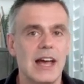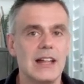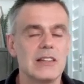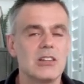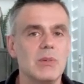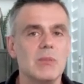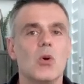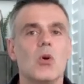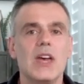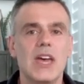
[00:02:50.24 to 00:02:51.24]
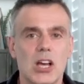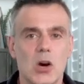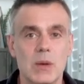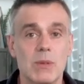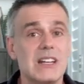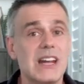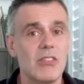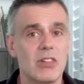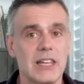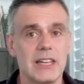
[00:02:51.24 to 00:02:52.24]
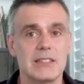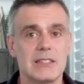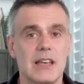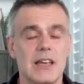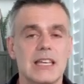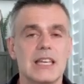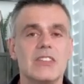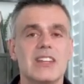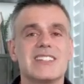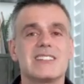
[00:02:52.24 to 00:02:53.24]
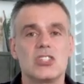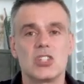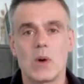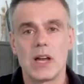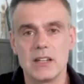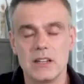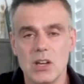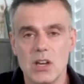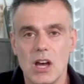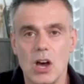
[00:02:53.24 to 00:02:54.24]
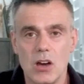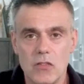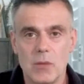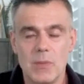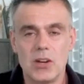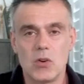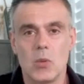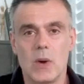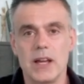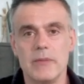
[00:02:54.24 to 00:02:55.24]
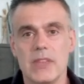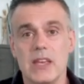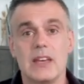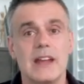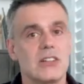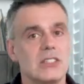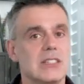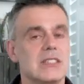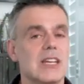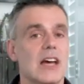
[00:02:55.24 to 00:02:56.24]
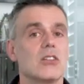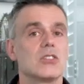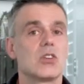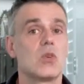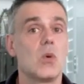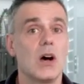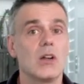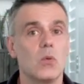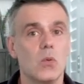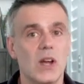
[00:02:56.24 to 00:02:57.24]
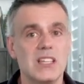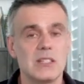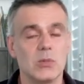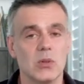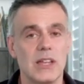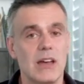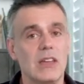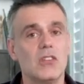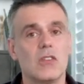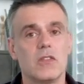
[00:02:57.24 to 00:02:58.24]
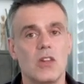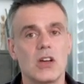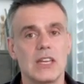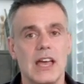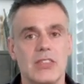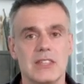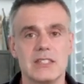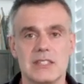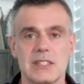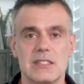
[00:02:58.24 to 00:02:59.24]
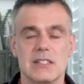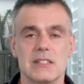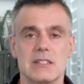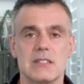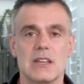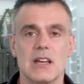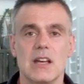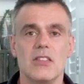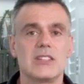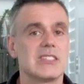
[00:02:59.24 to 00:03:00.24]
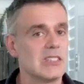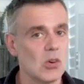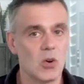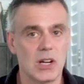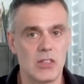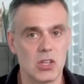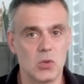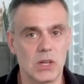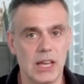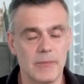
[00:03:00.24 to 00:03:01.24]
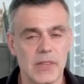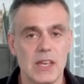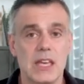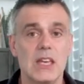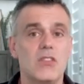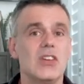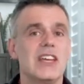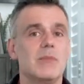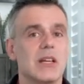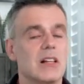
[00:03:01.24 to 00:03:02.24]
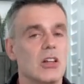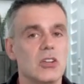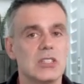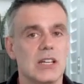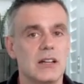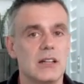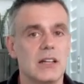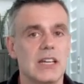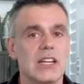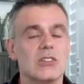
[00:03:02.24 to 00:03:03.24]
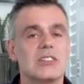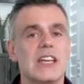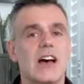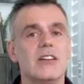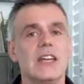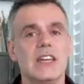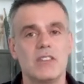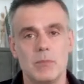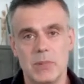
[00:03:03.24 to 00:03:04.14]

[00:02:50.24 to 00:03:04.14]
a little bit more echoey, but nonetheless, given that it's situated over a meter away, it actually sounds quite reasonable. Now, if you're vlogging at this distance, this is the audio that you'll get. If you get a bit closer, it'll sound even